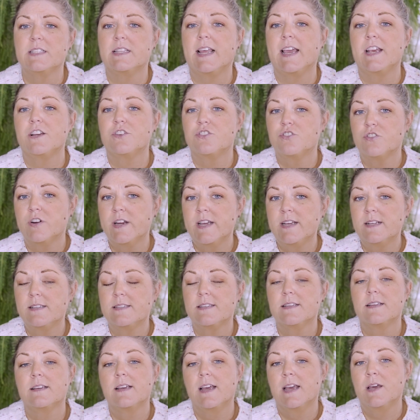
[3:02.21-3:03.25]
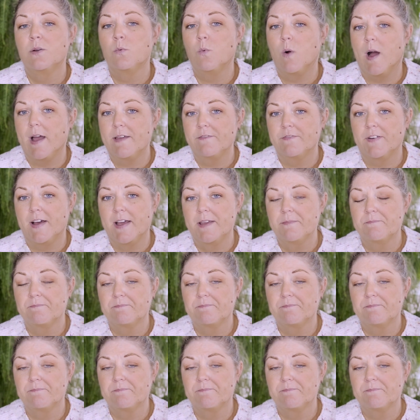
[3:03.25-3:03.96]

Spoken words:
like drinks and Wi-Fi.